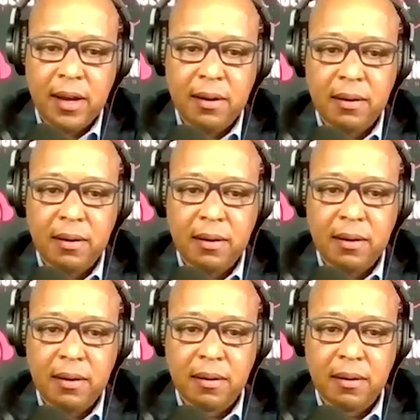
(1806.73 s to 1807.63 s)
and
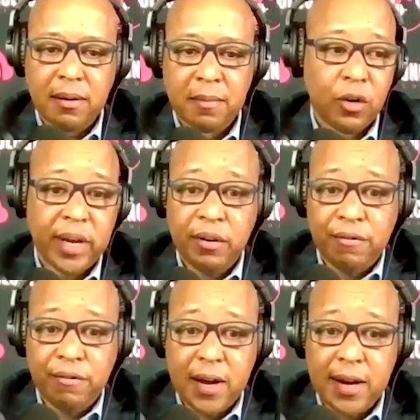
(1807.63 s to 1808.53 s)
but then you
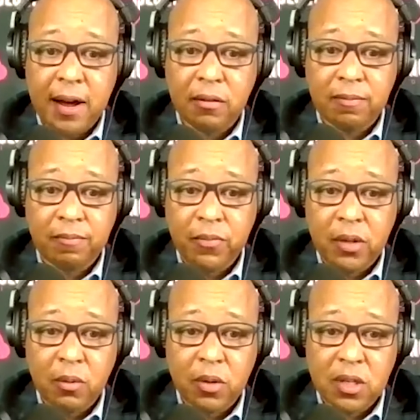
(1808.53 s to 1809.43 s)
go in and you find
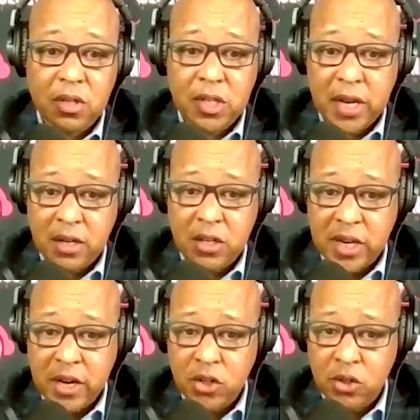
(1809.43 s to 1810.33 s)
out, was it
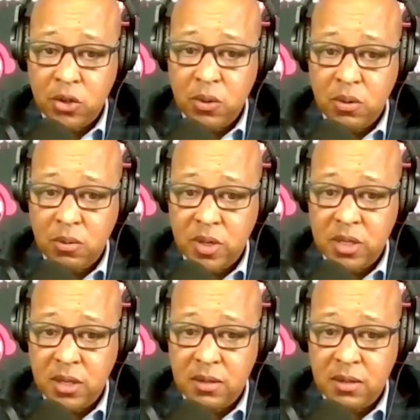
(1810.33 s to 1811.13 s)
stage two?